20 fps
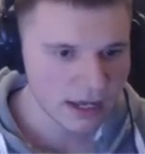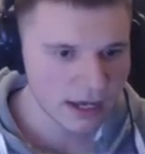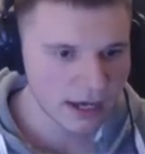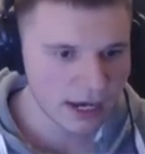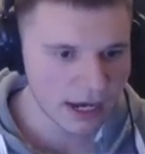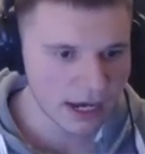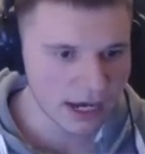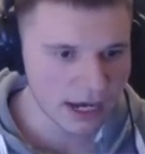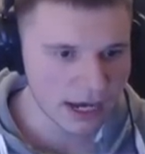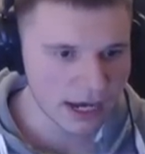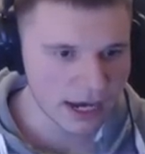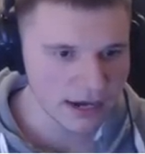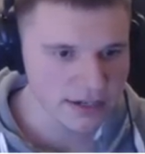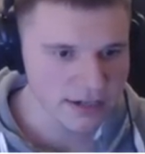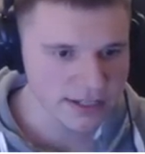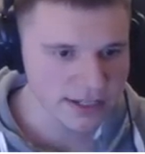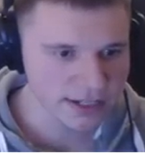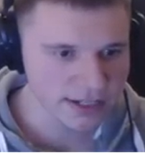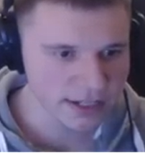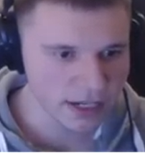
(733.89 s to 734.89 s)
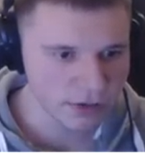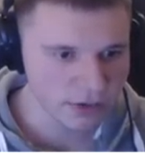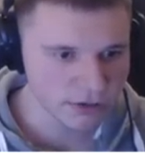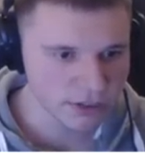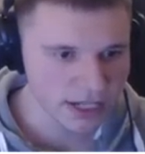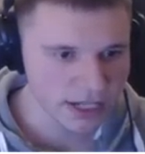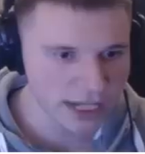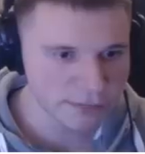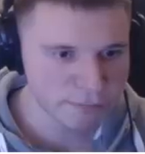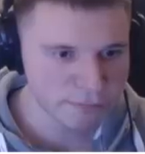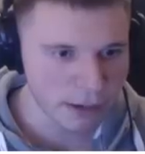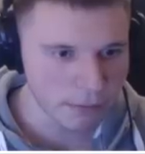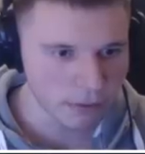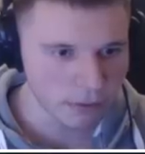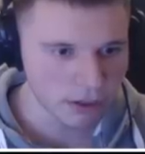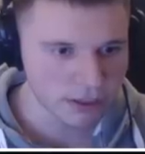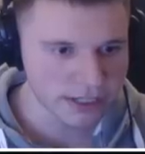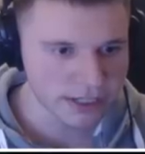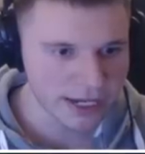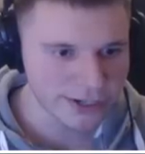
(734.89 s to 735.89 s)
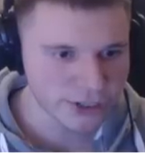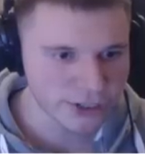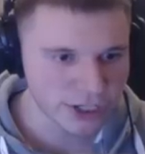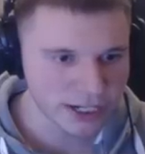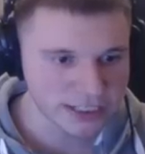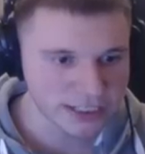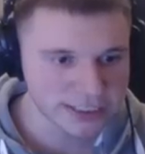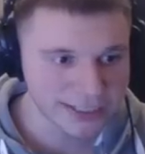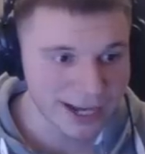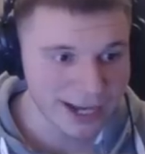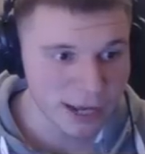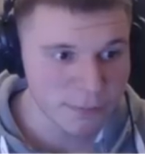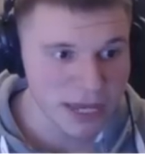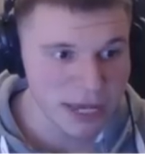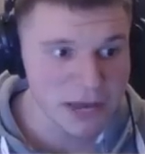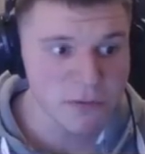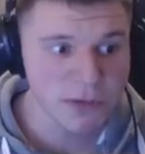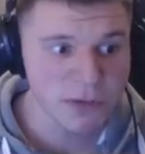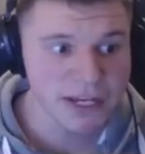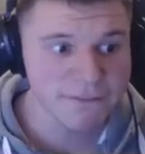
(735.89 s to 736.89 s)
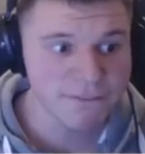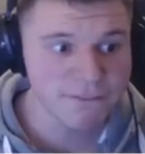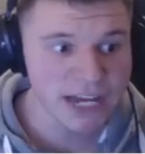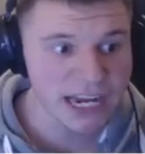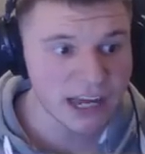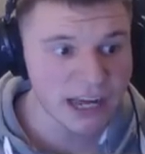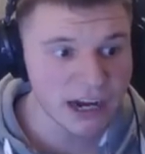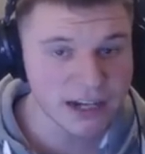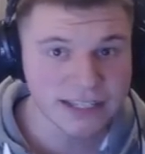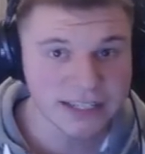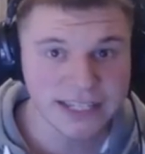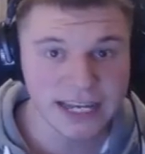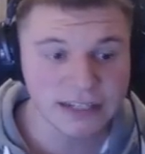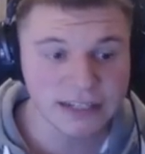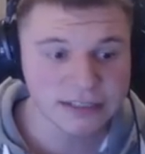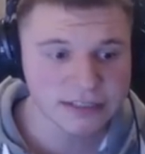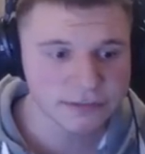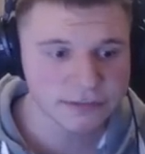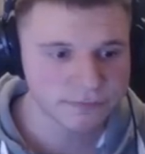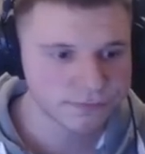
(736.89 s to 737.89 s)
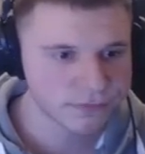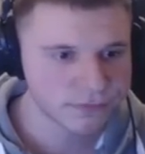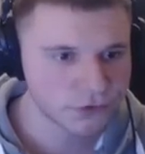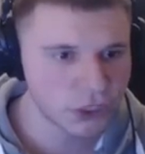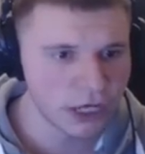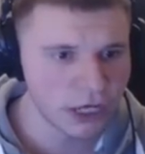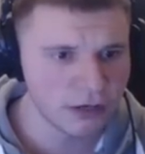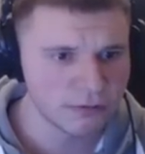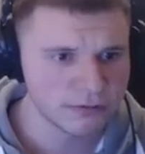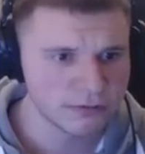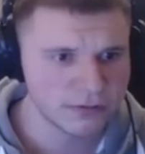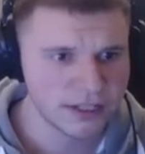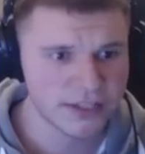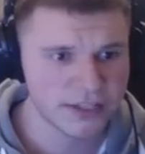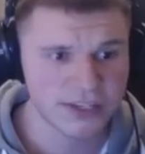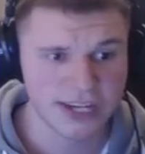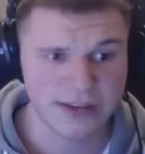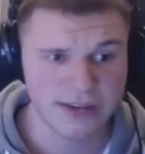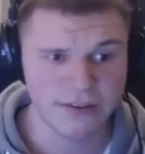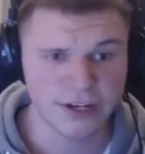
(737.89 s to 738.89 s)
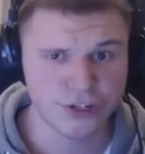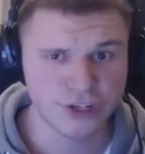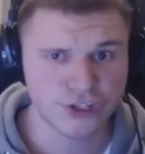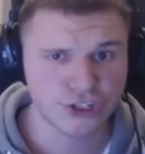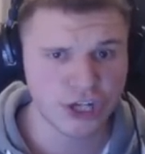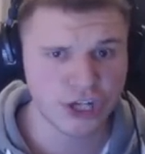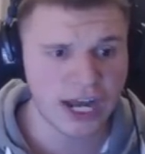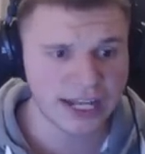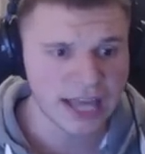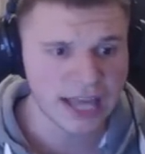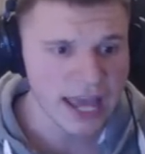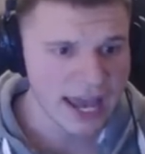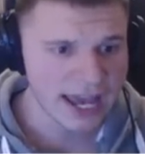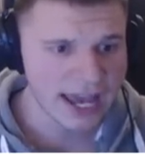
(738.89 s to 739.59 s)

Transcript: Uh, I'm just gonna go to that bubble location I saw. Maybe we can find a hard case. So let's give it a shot.